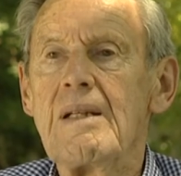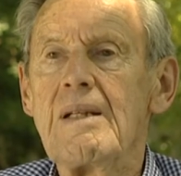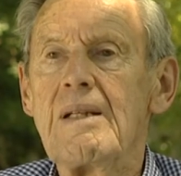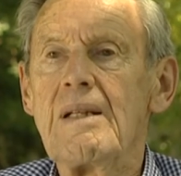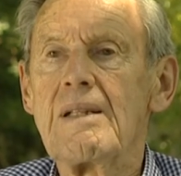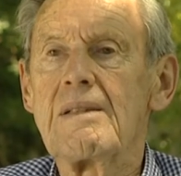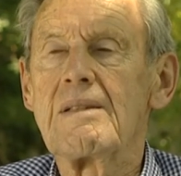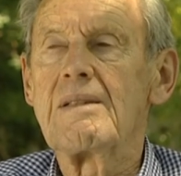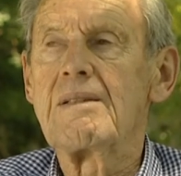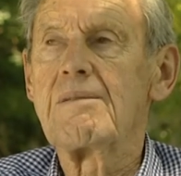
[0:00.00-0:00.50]

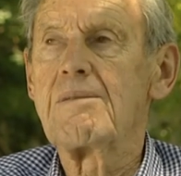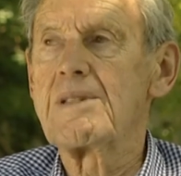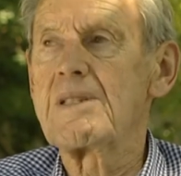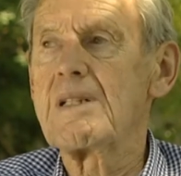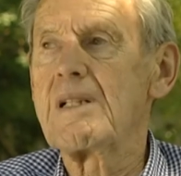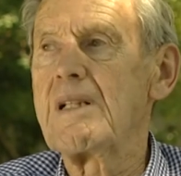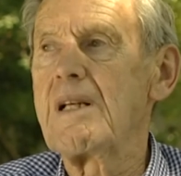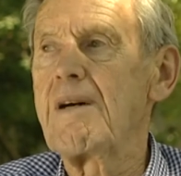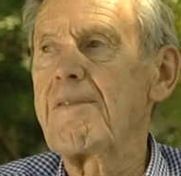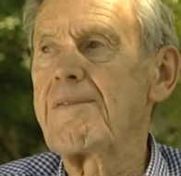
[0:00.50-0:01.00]
It was
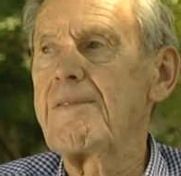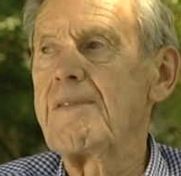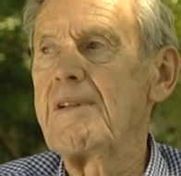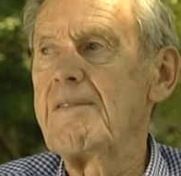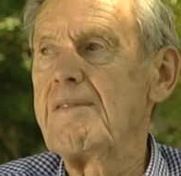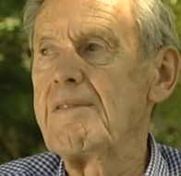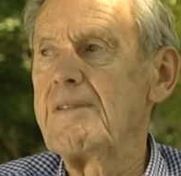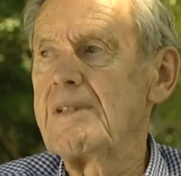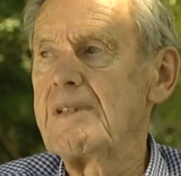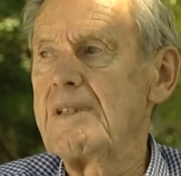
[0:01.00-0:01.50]
enough,
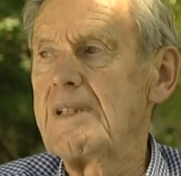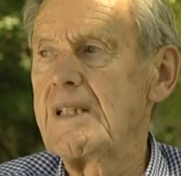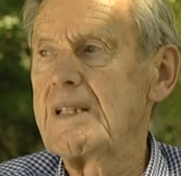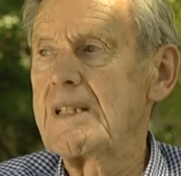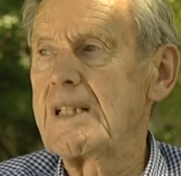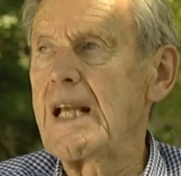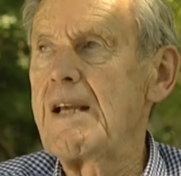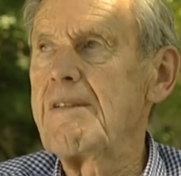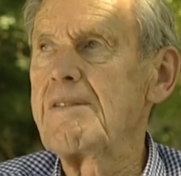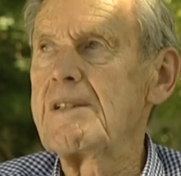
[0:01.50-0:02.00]
it uh,
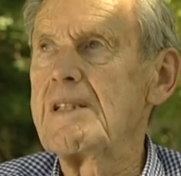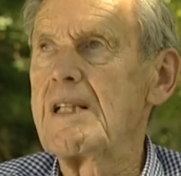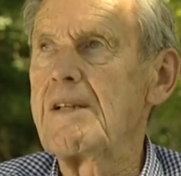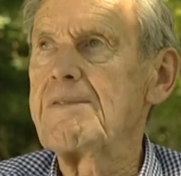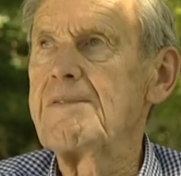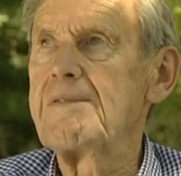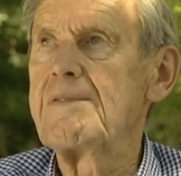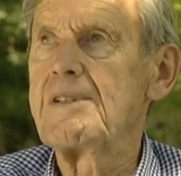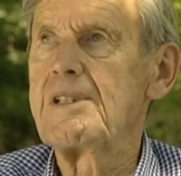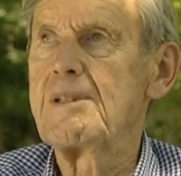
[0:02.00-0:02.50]
gave
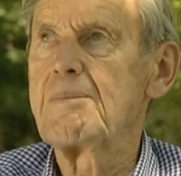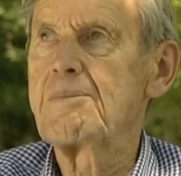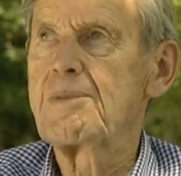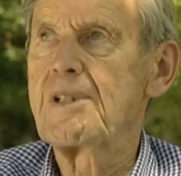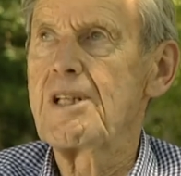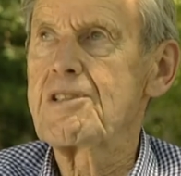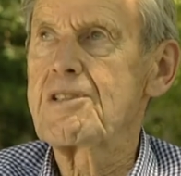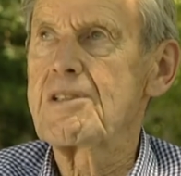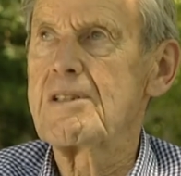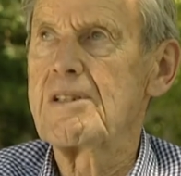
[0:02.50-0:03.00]
enough of an
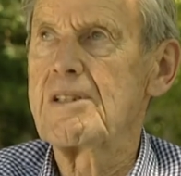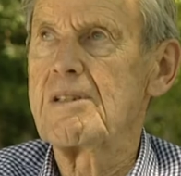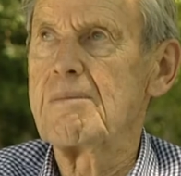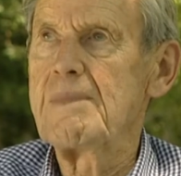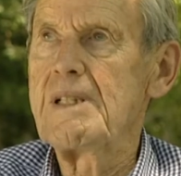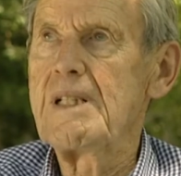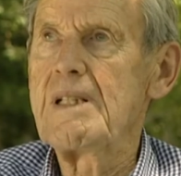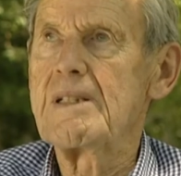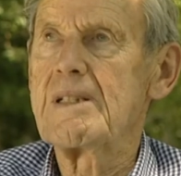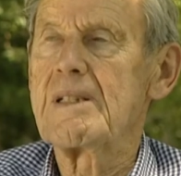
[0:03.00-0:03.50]
impression to
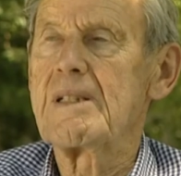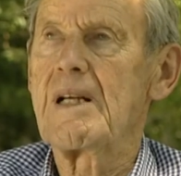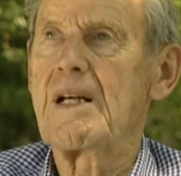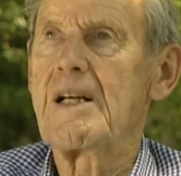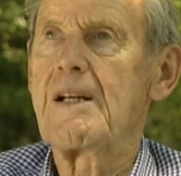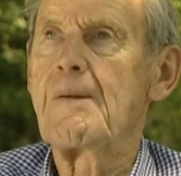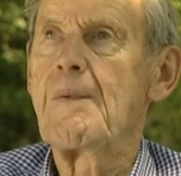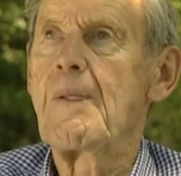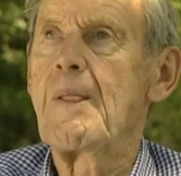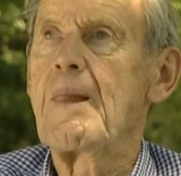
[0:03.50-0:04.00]
me that I